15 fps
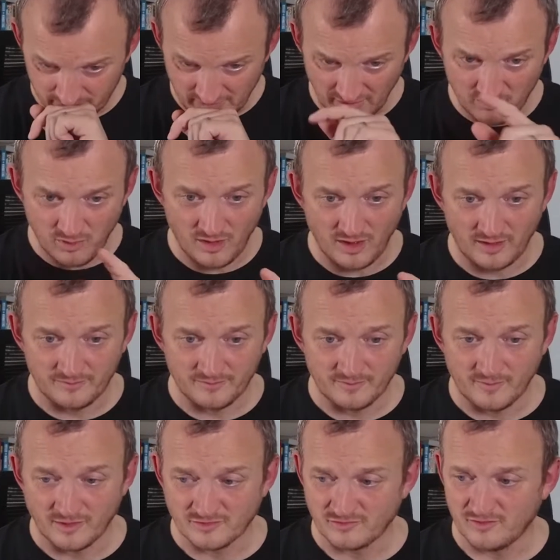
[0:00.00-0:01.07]
I put
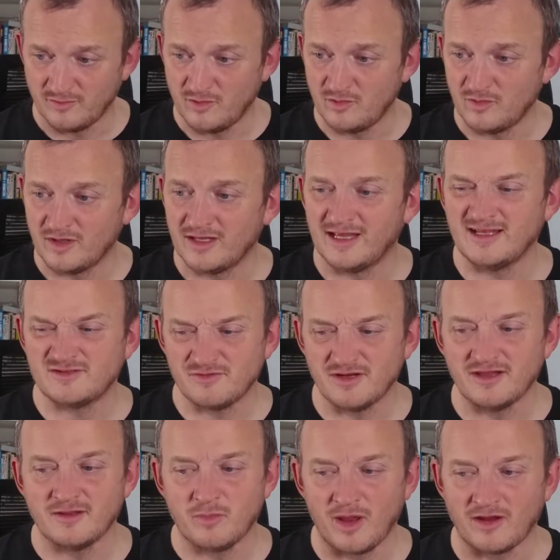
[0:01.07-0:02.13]
Master of Malt. It's
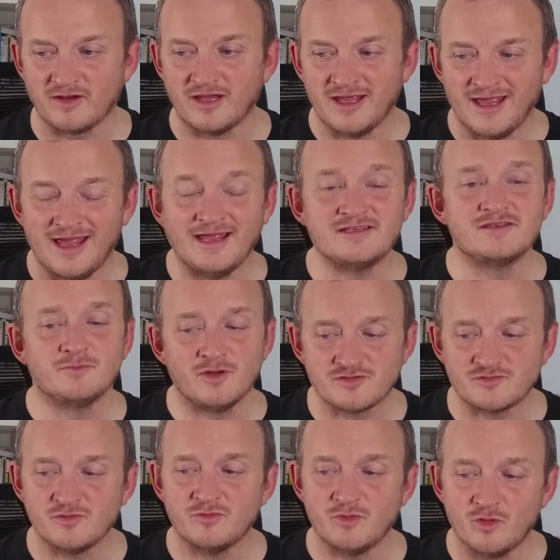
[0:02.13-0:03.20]
really it's the
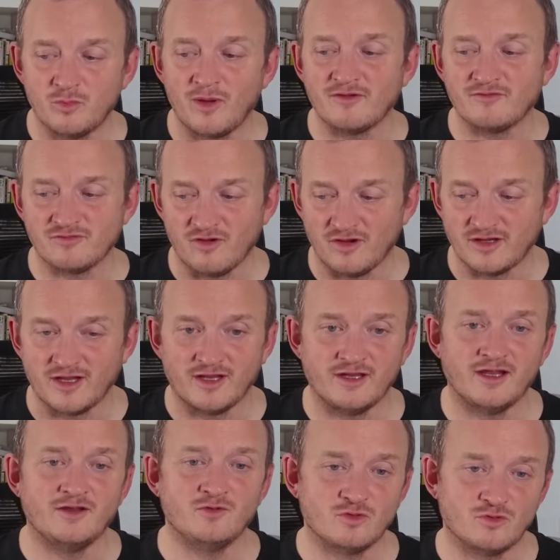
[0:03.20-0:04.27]
Master of Malt Black
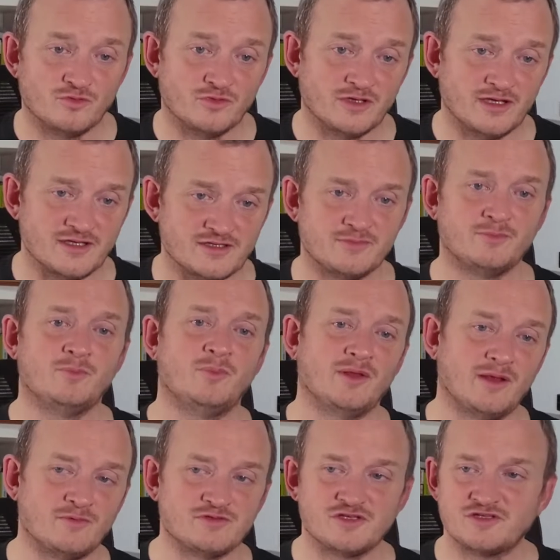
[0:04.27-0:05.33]
Friday inaugural release, but
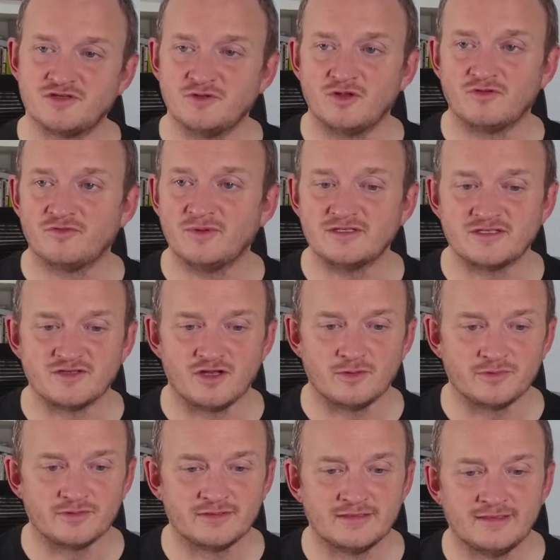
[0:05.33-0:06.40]
that was just too long for me to
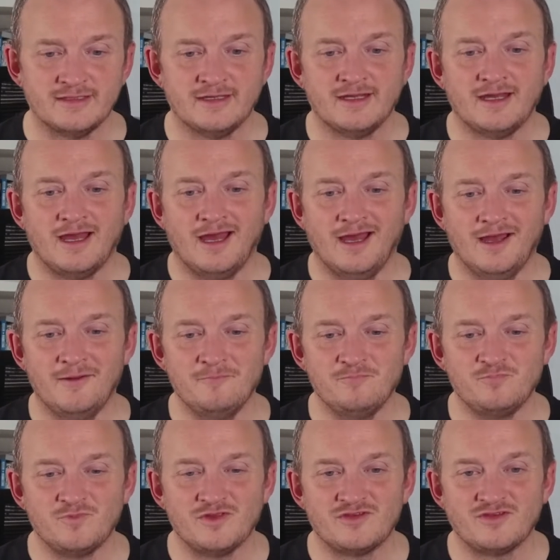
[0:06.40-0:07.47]
type.
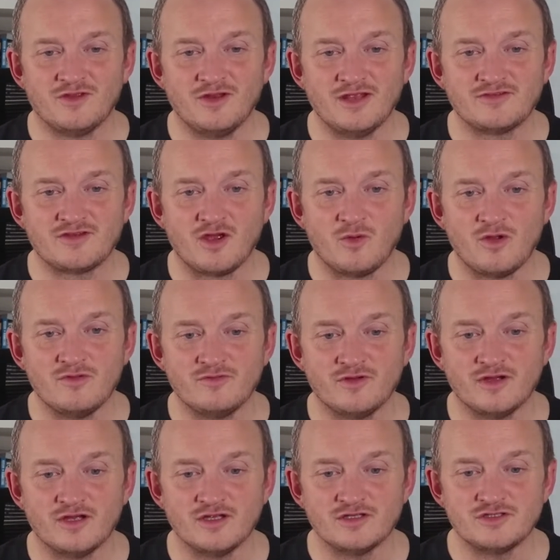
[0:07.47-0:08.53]
So let's go
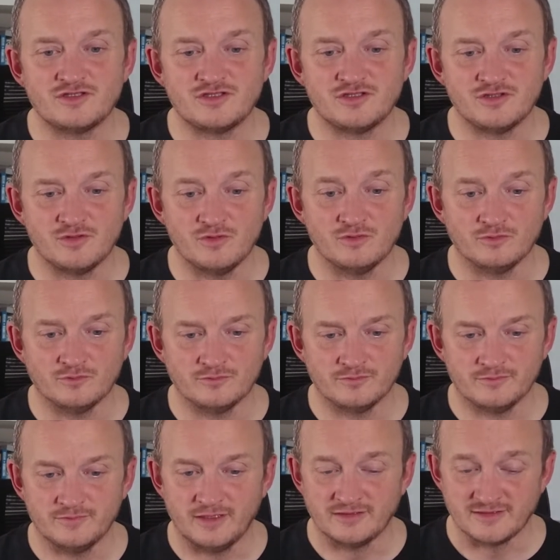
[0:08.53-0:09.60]
over to,
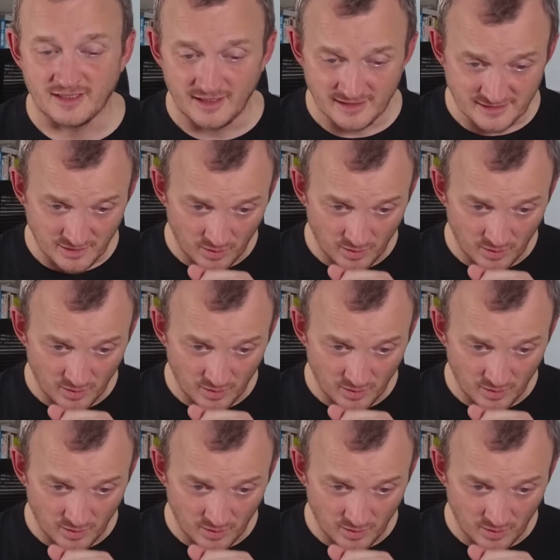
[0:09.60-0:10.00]
let's